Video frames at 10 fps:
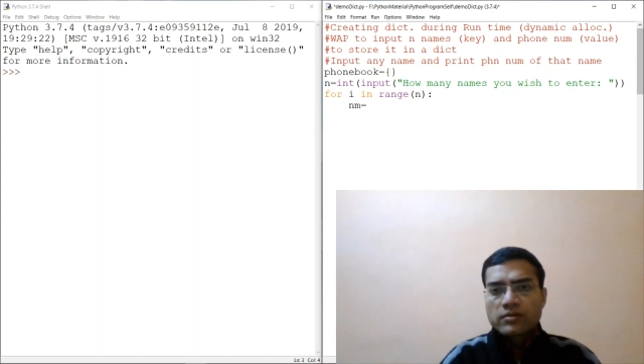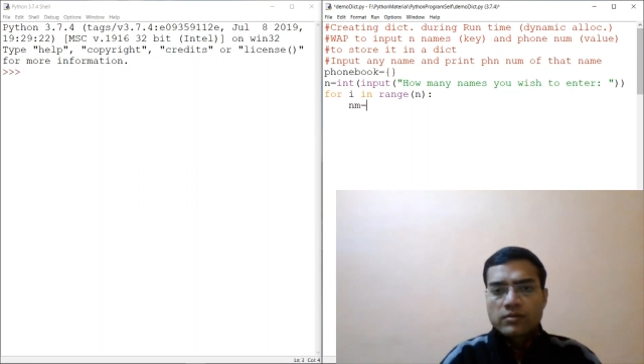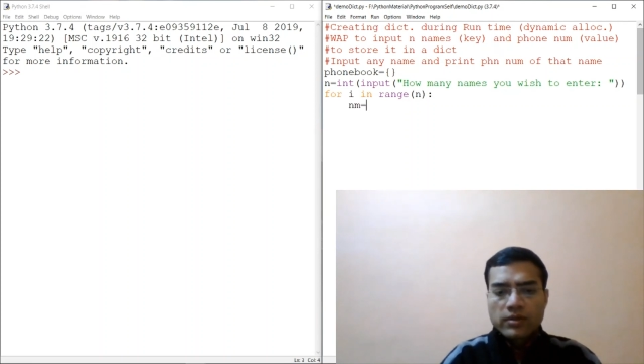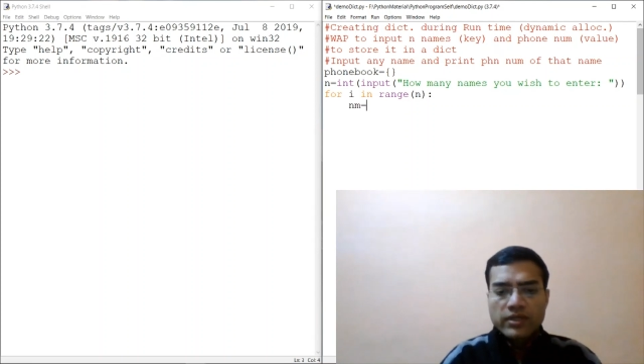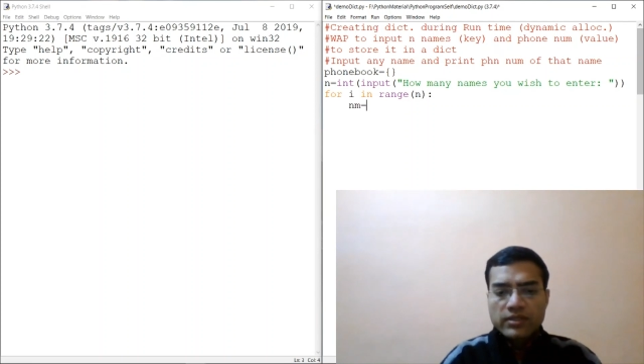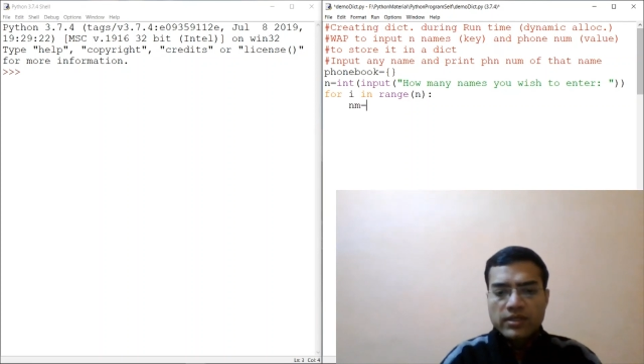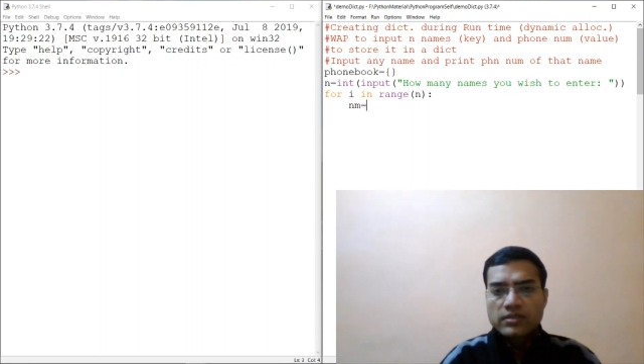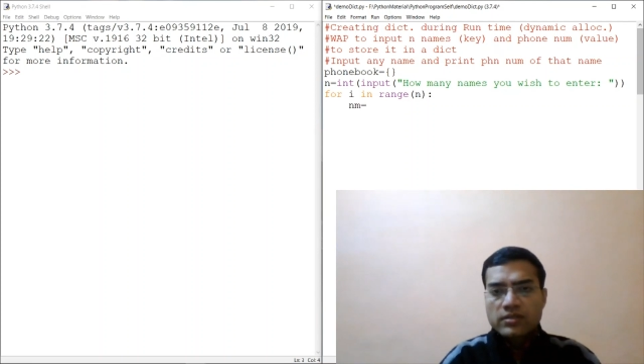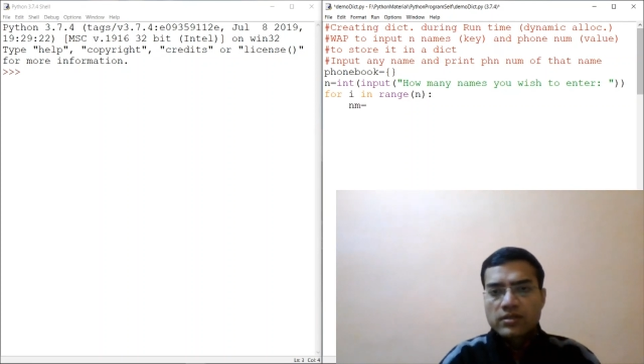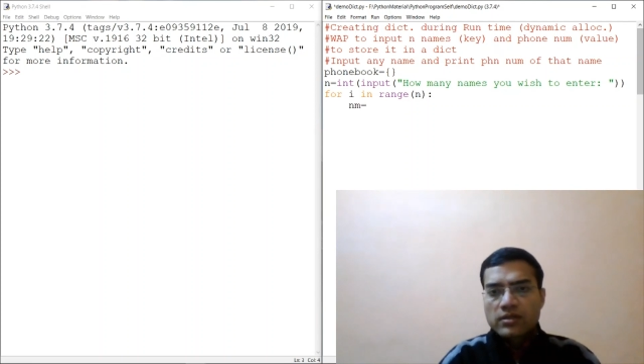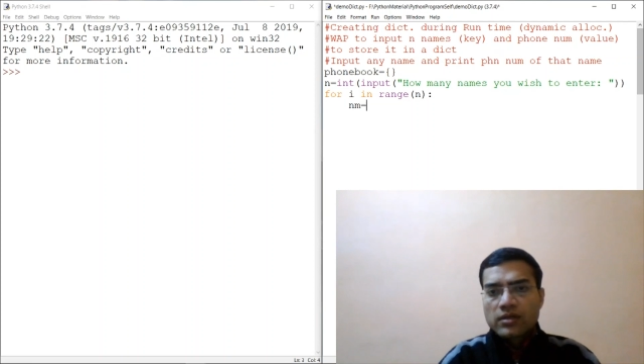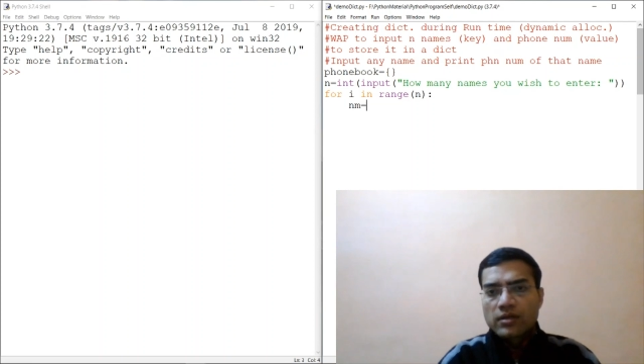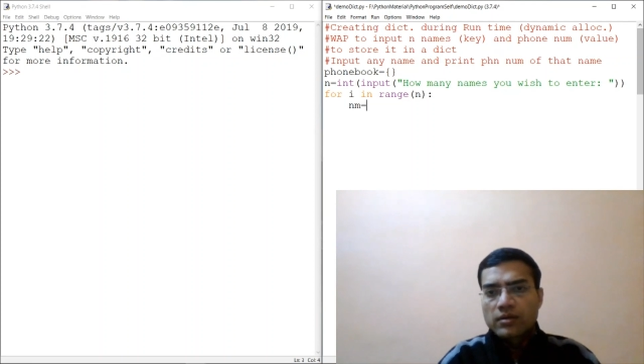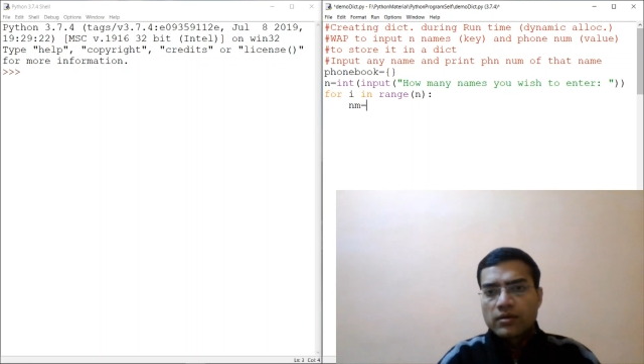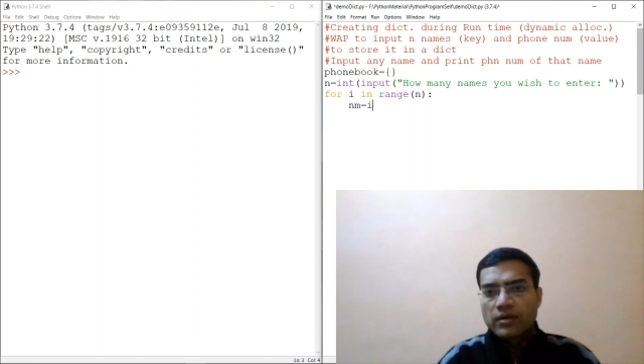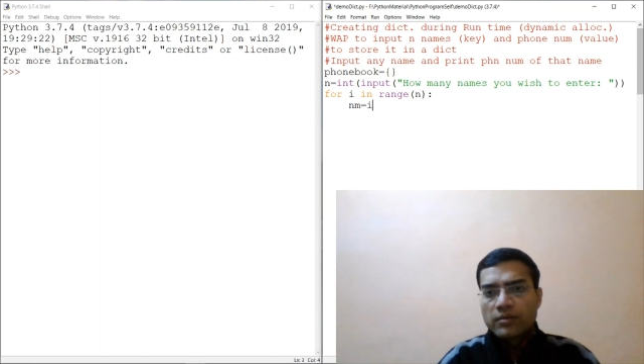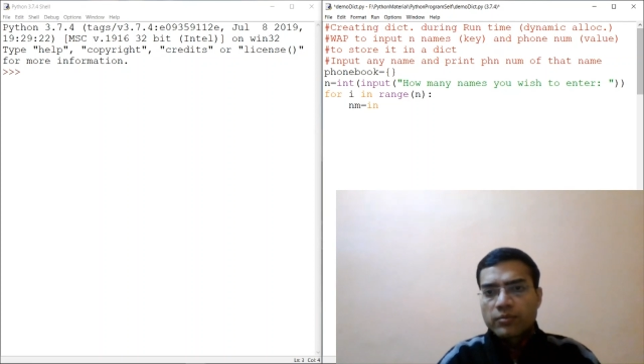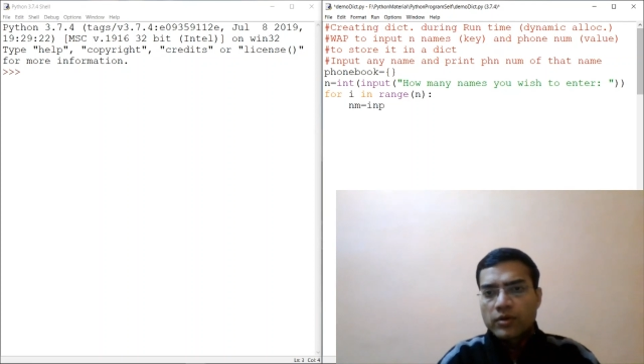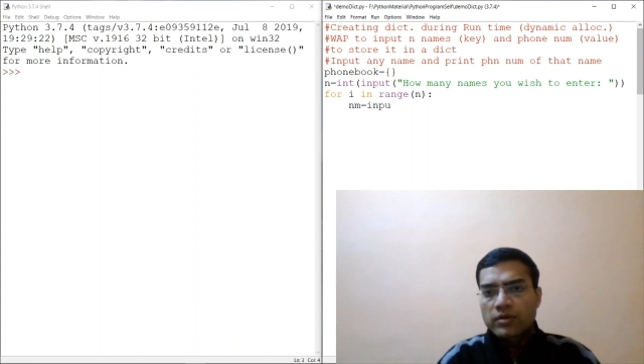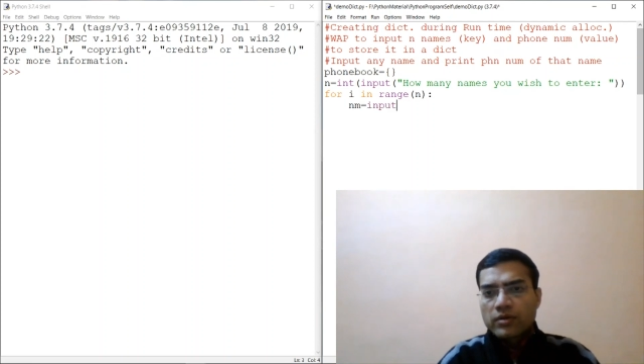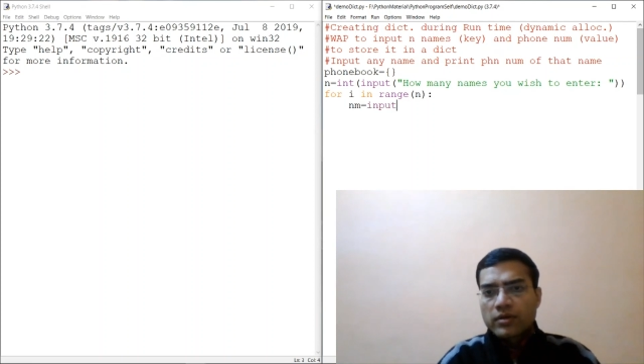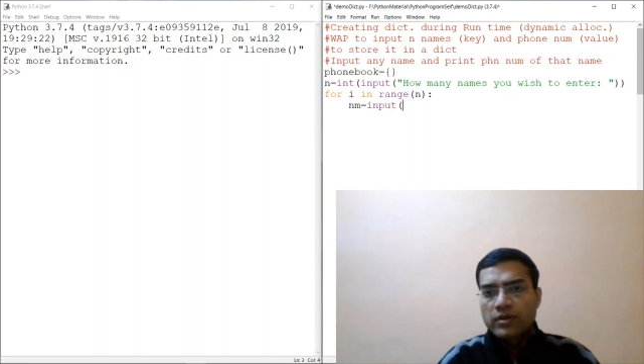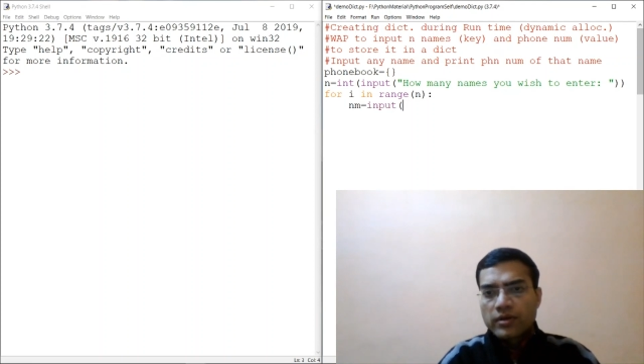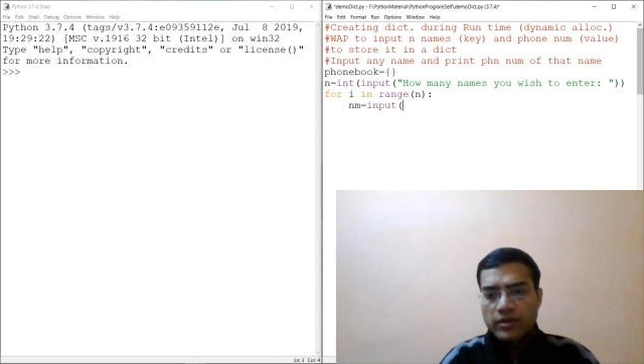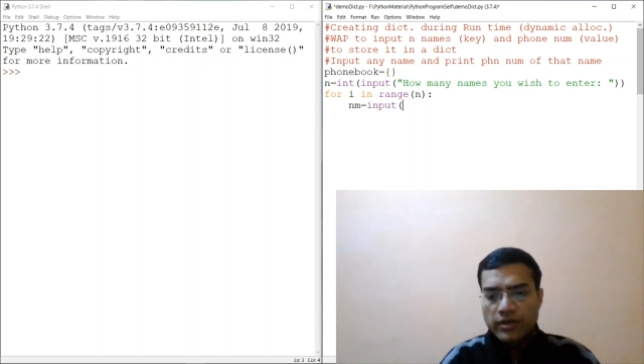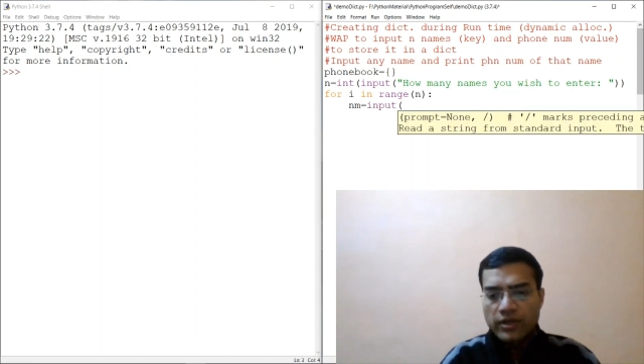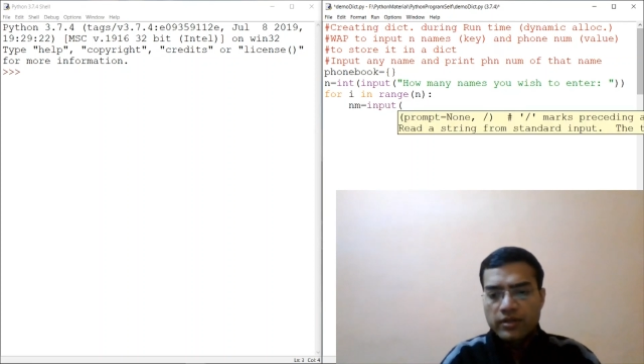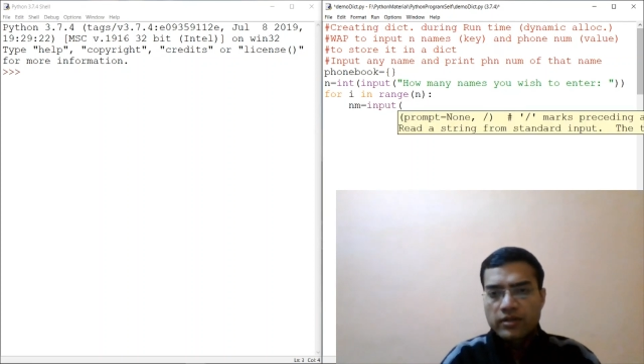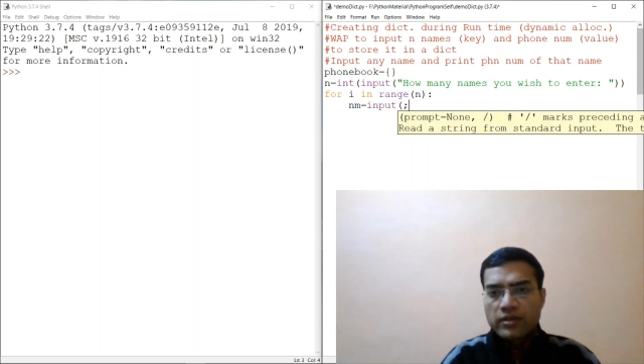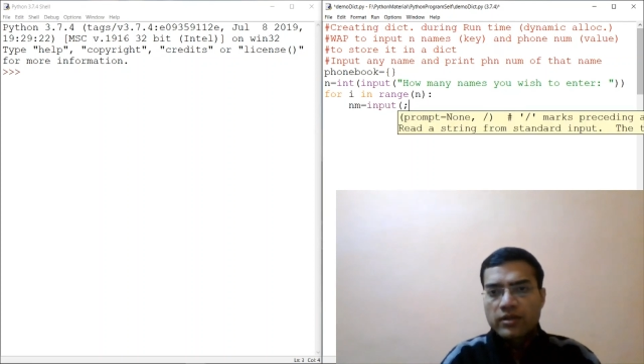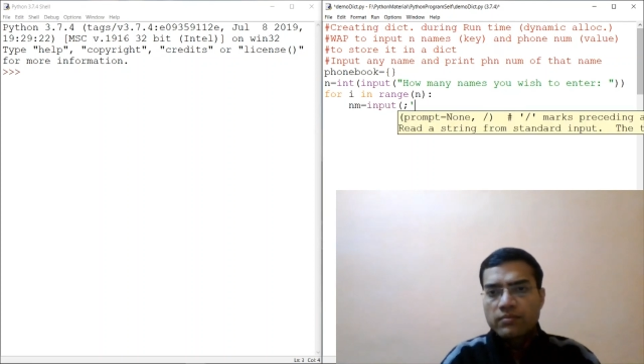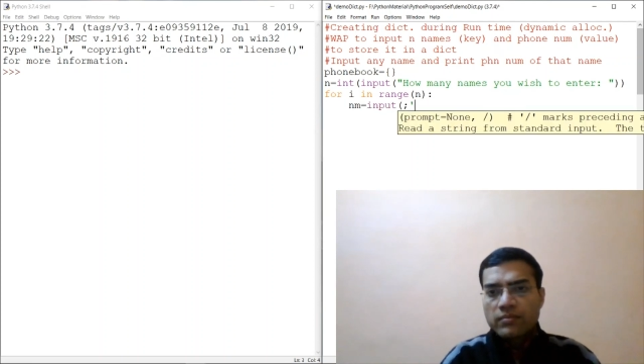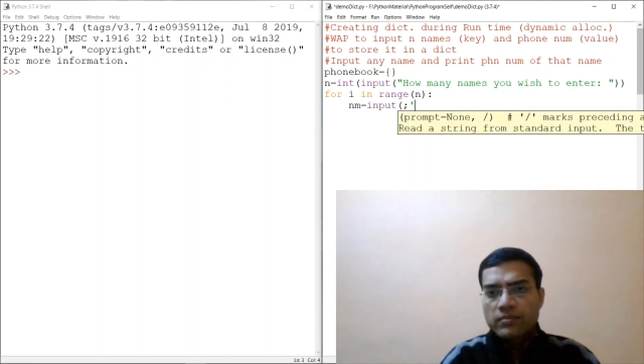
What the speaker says: So let us ask input, enter the name,